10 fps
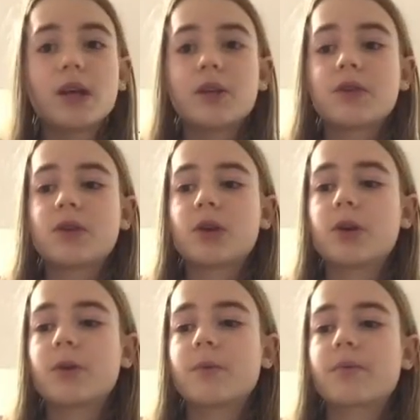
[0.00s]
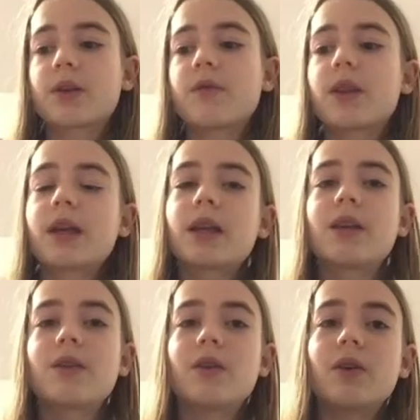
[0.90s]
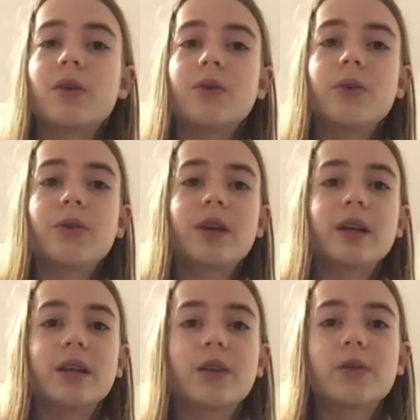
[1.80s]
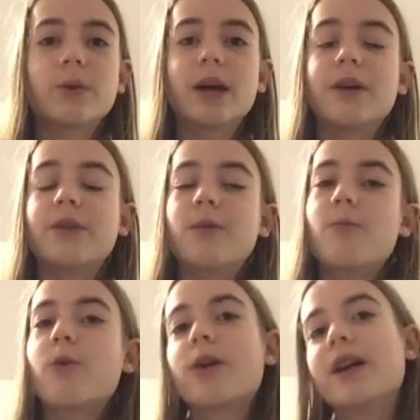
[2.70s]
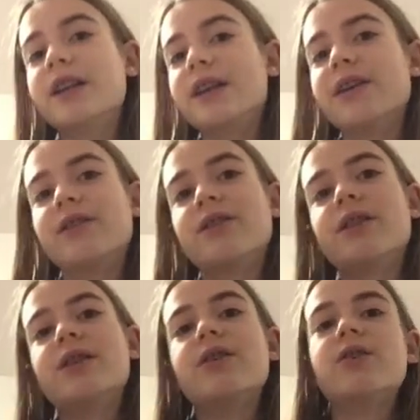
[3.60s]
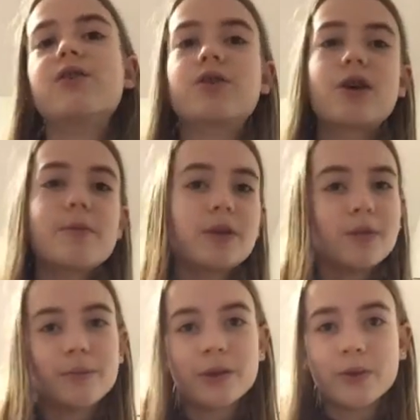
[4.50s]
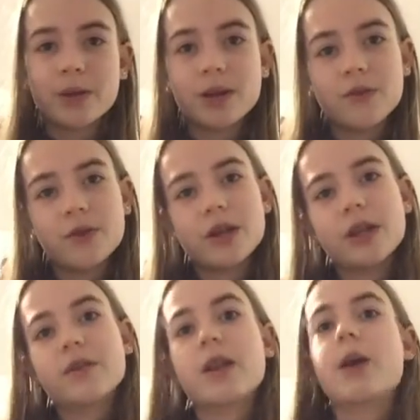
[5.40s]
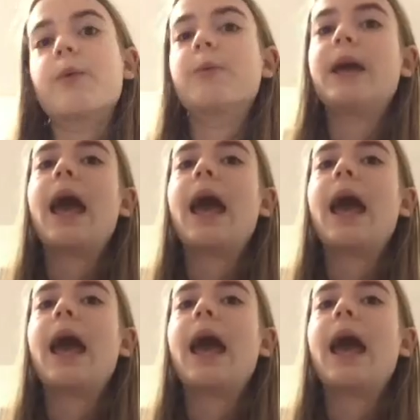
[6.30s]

So if you like any of those ideas or have any more ideas, you can just comment down below any of your ideas and I will be